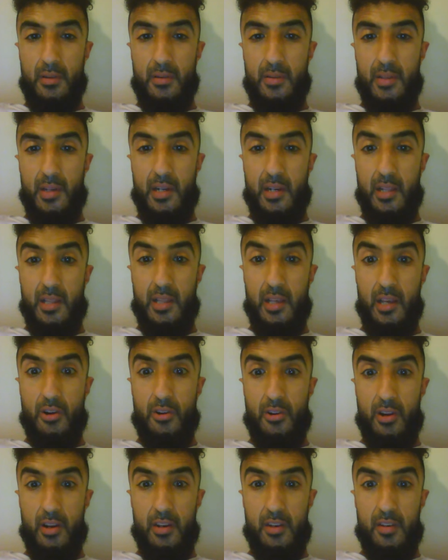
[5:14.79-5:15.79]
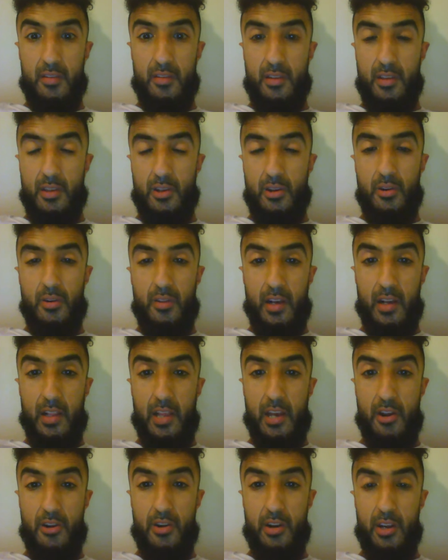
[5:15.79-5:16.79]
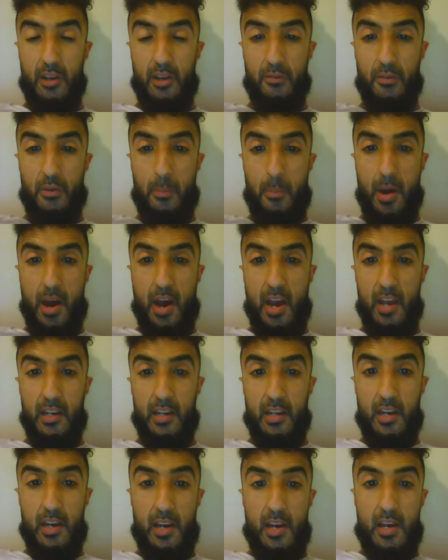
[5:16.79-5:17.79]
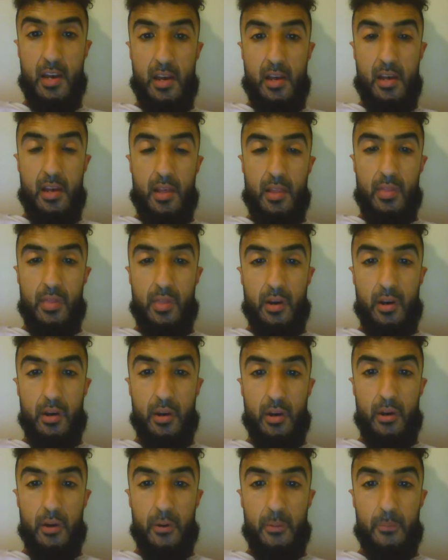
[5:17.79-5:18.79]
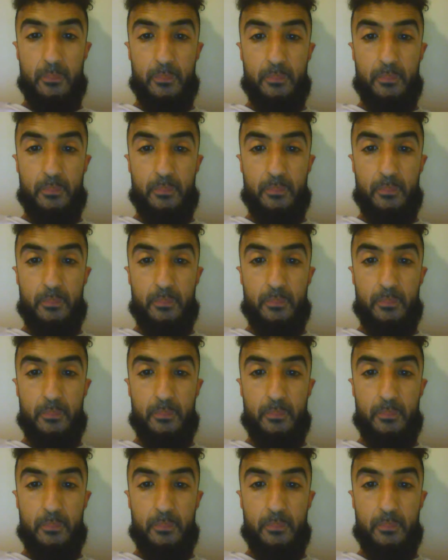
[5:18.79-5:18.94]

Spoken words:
the the clarity of the mind, the